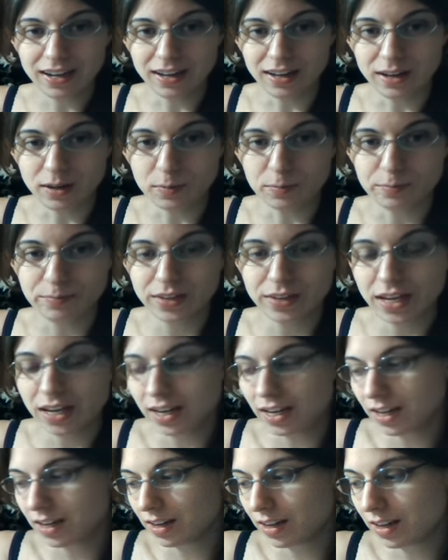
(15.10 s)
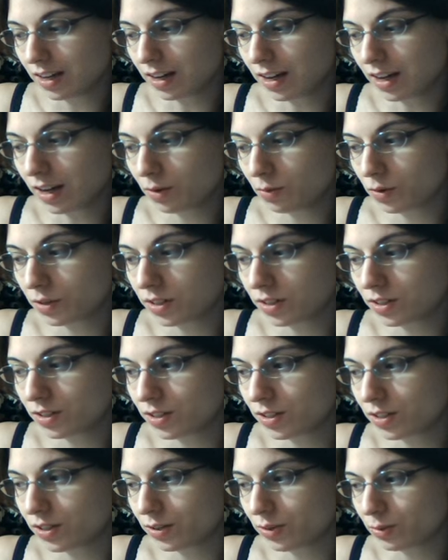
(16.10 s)
I
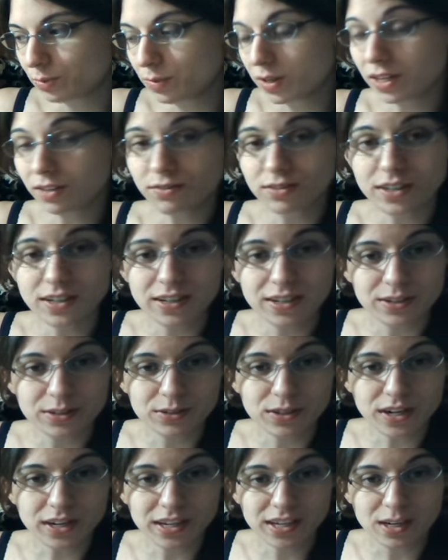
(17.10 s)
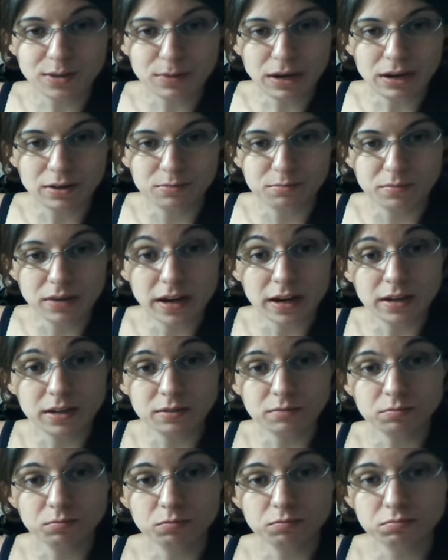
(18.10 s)
wanted to make a video talking about
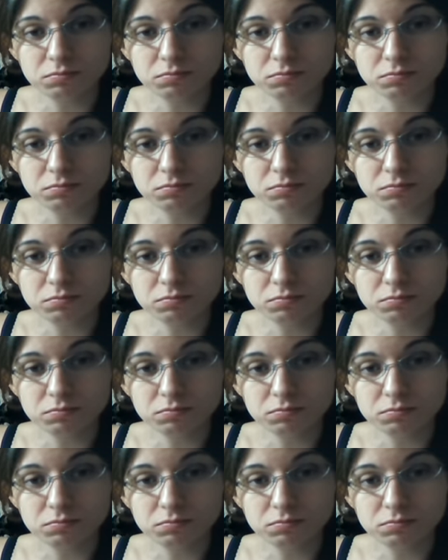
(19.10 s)
my